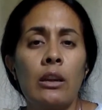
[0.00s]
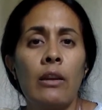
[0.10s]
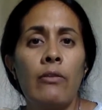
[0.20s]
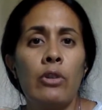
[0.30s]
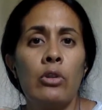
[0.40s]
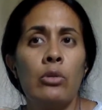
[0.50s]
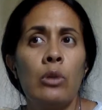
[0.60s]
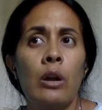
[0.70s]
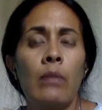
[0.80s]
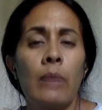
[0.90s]
if you
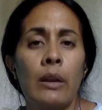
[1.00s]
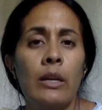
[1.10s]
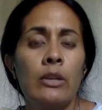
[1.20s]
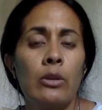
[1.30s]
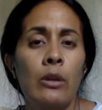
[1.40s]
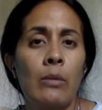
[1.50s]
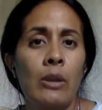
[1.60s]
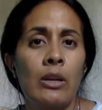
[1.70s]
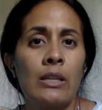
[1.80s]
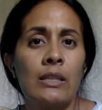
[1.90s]
are married to an
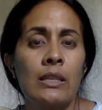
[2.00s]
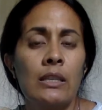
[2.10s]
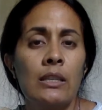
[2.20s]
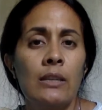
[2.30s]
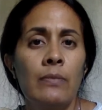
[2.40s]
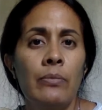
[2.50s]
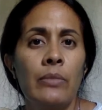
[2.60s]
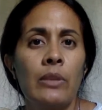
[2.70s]
American citizen.